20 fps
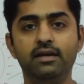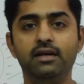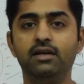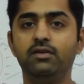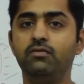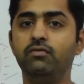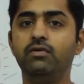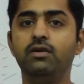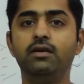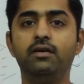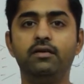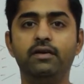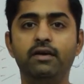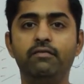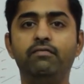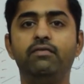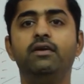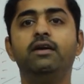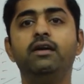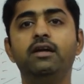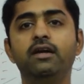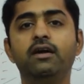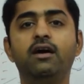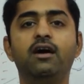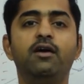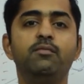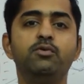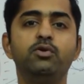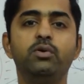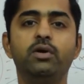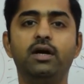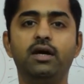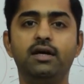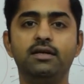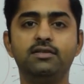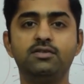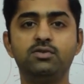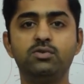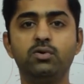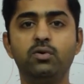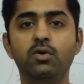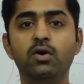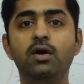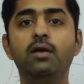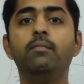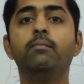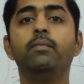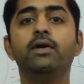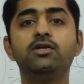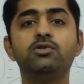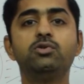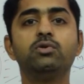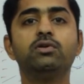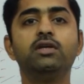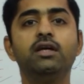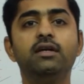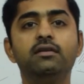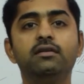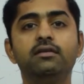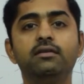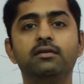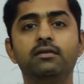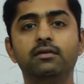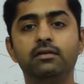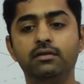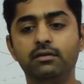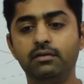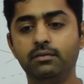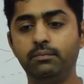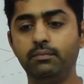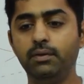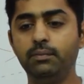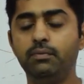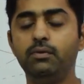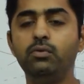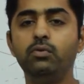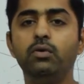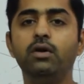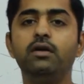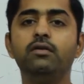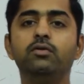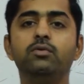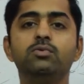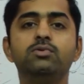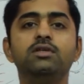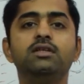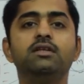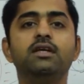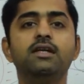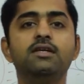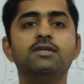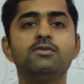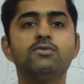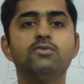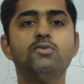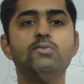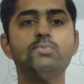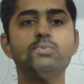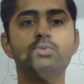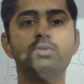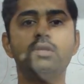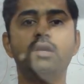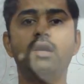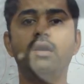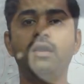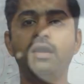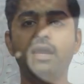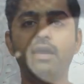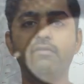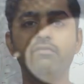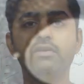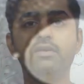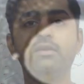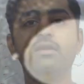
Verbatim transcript: It will definitely harm your eyes. So make sure that the people who are using telescopes are having